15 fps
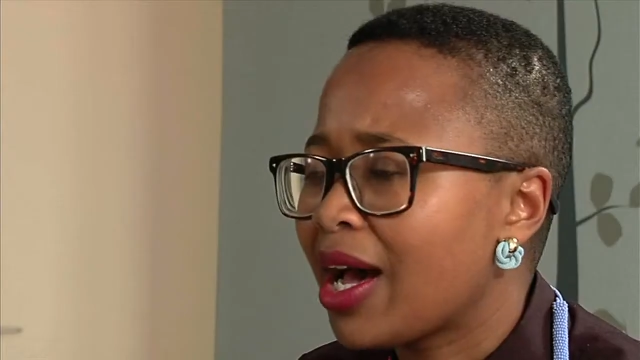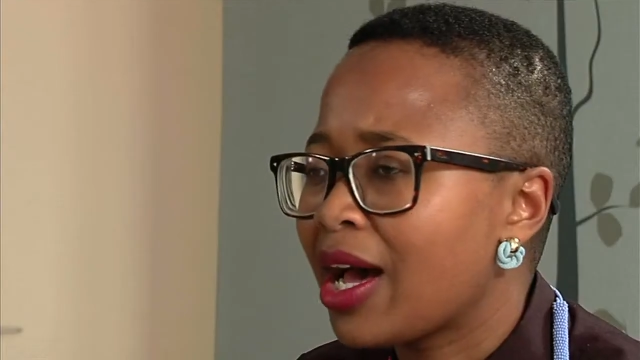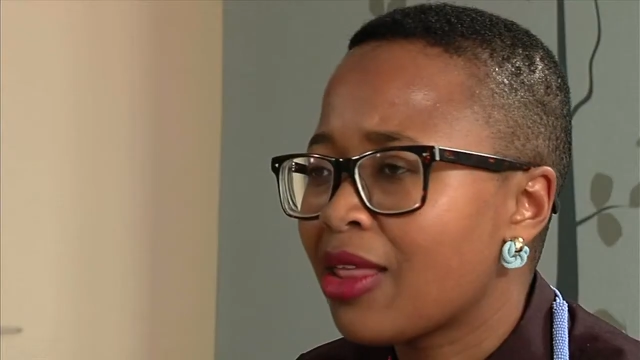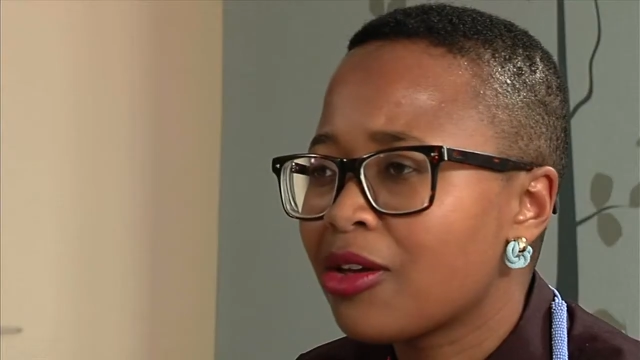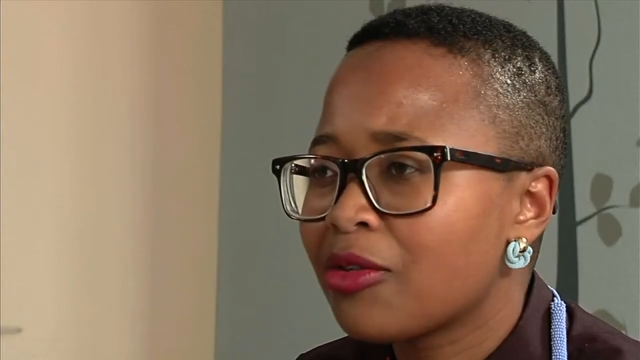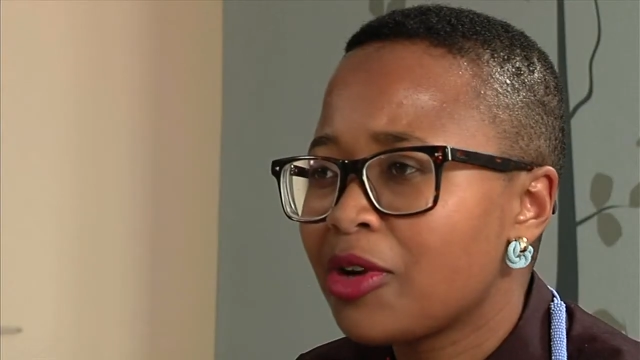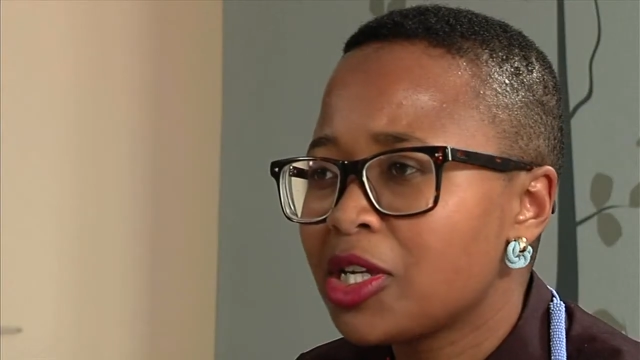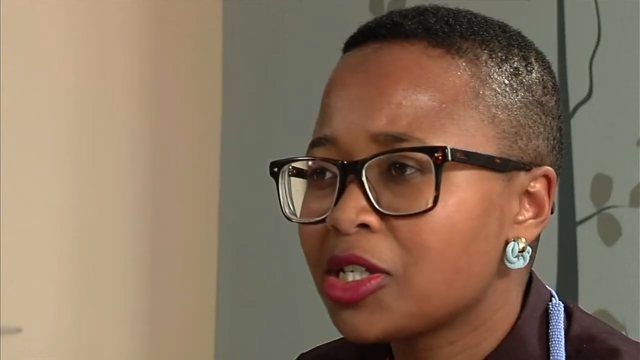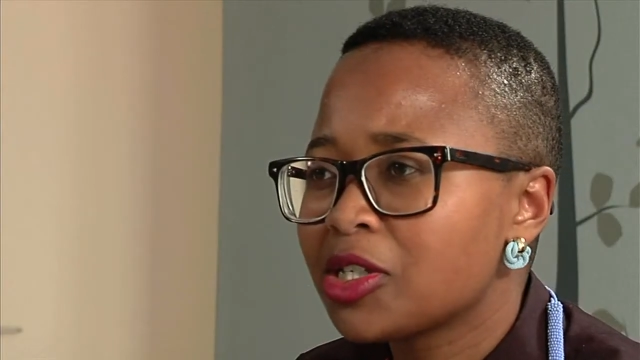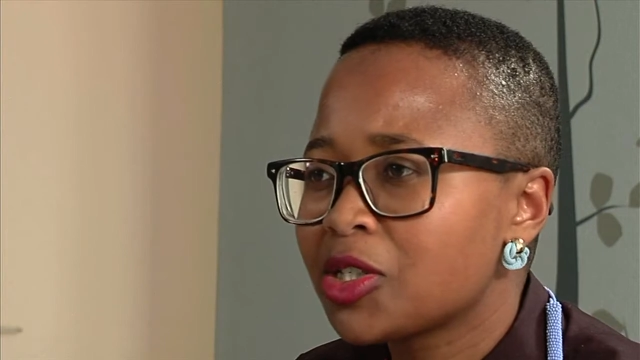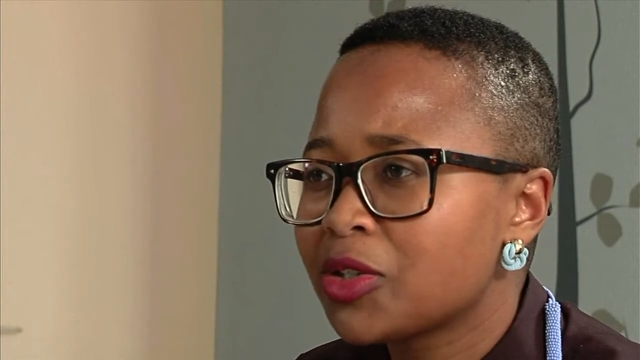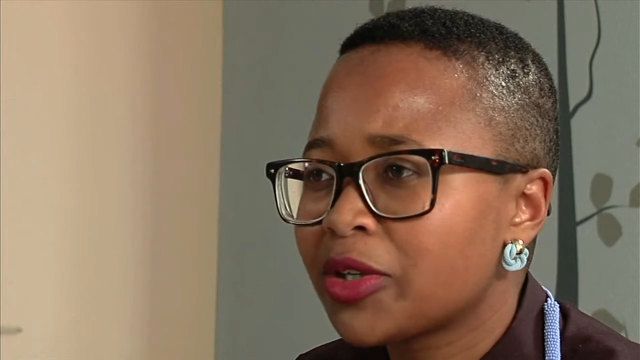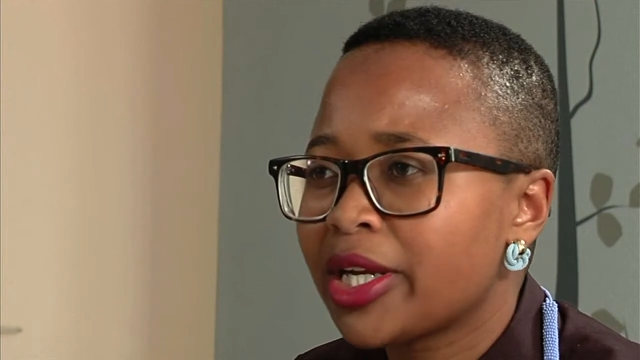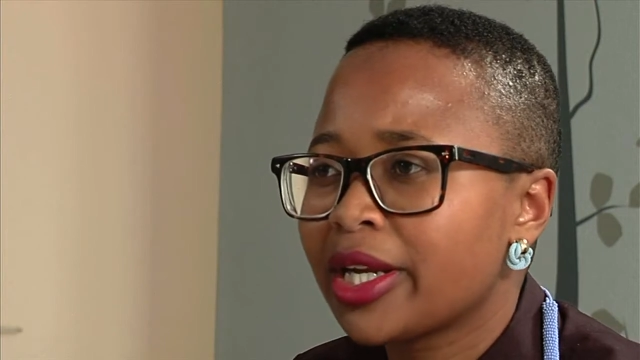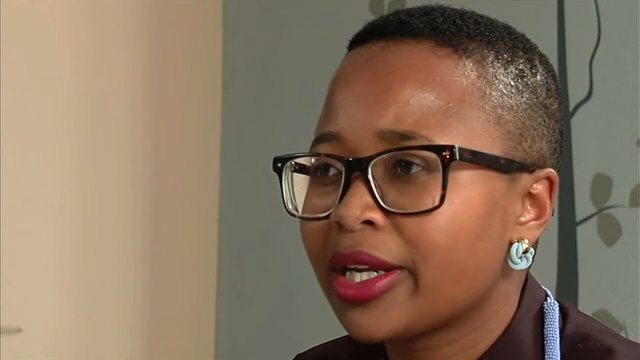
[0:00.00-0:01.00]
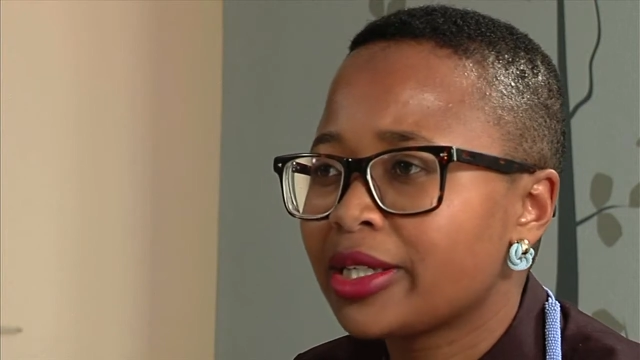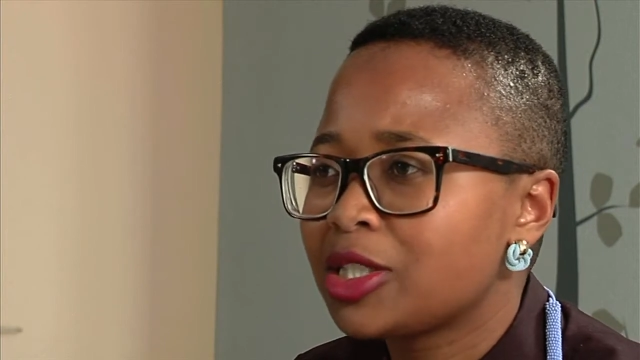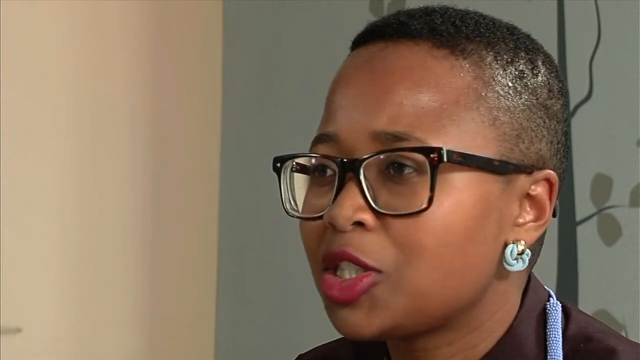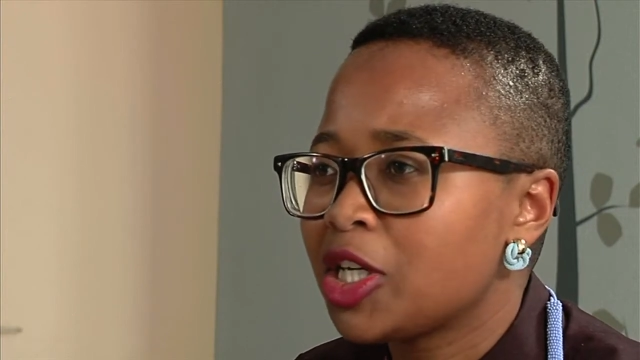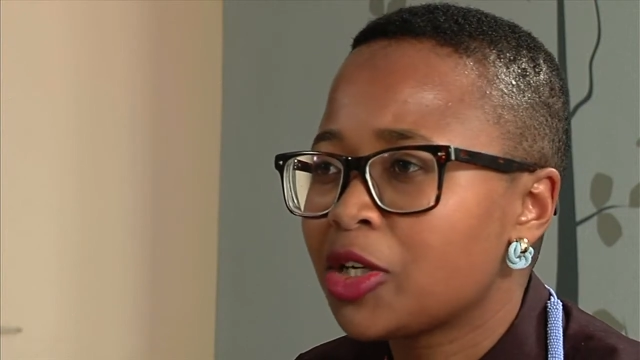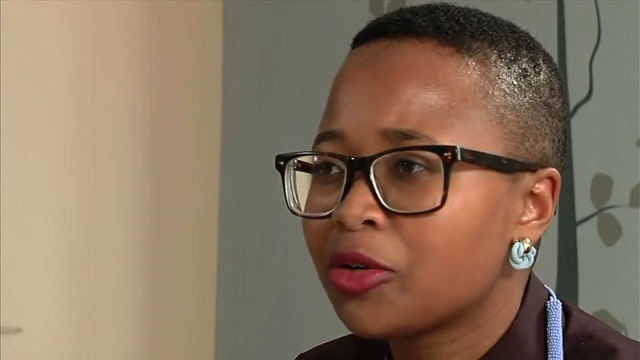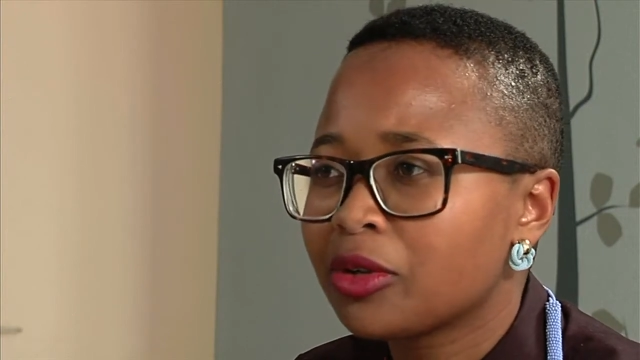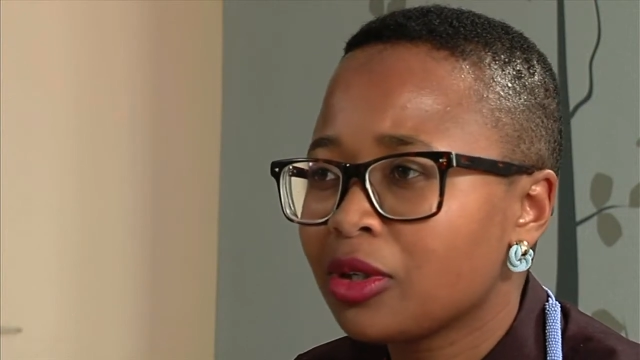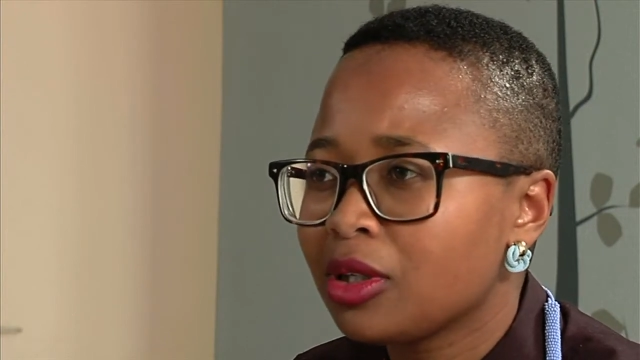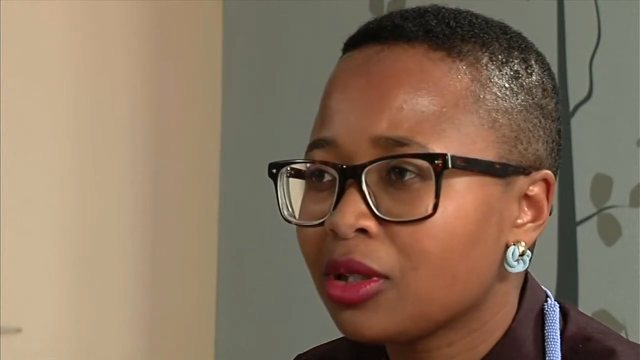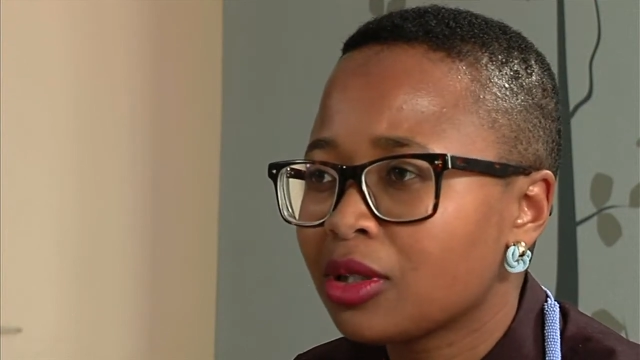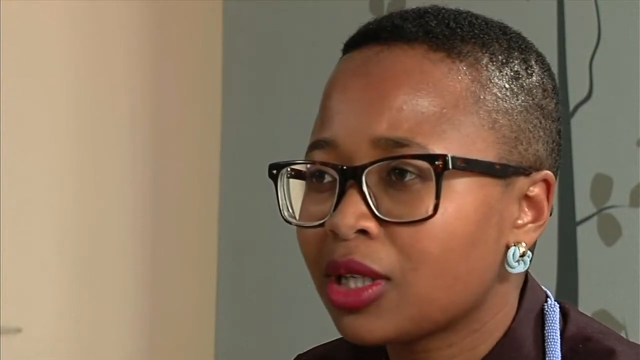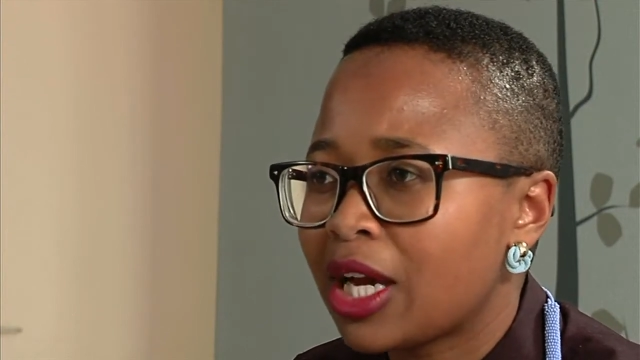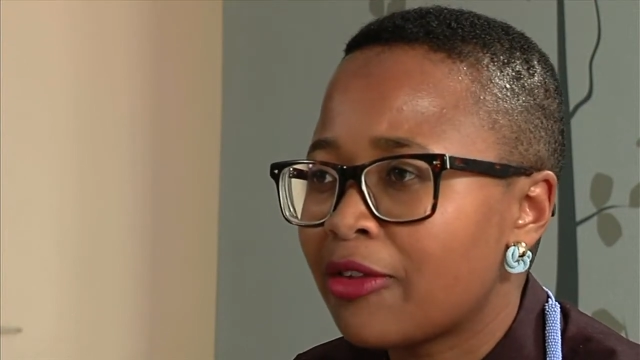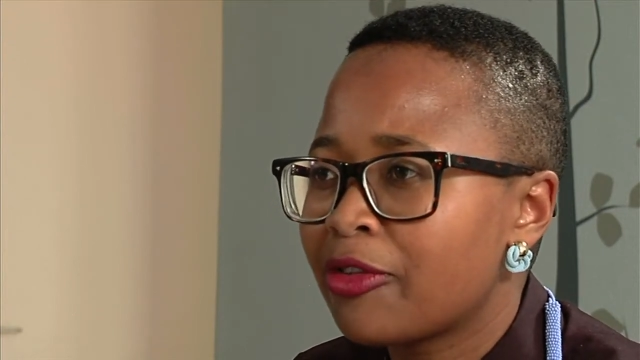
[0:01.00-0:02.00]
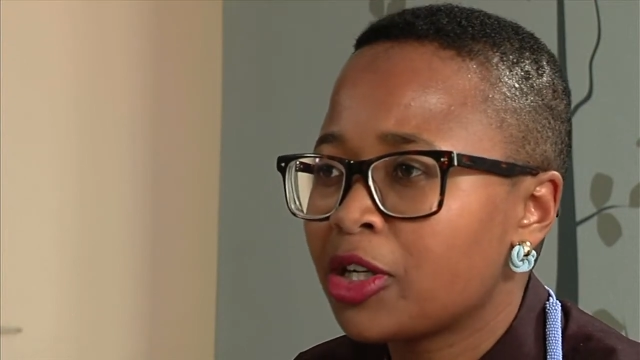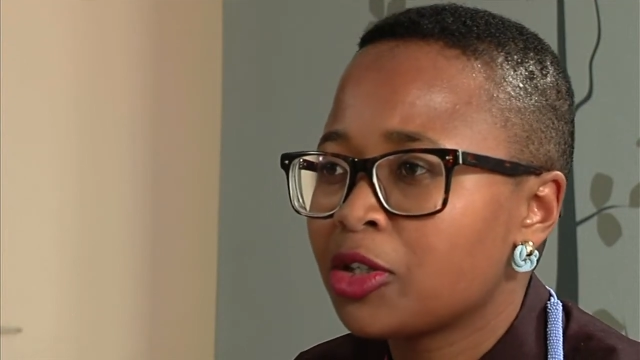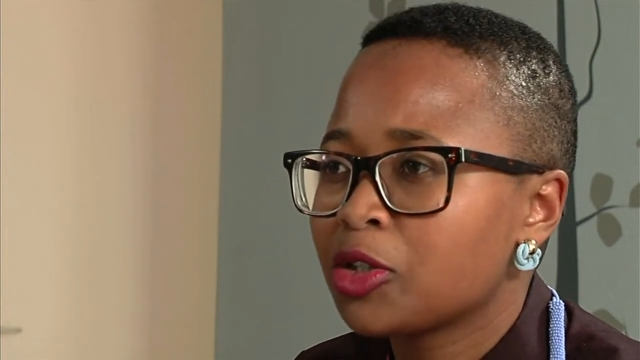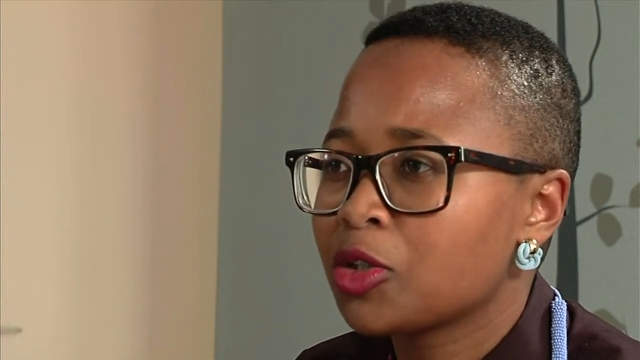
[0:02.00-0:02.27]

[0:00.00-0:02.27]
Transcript: either registering a general covering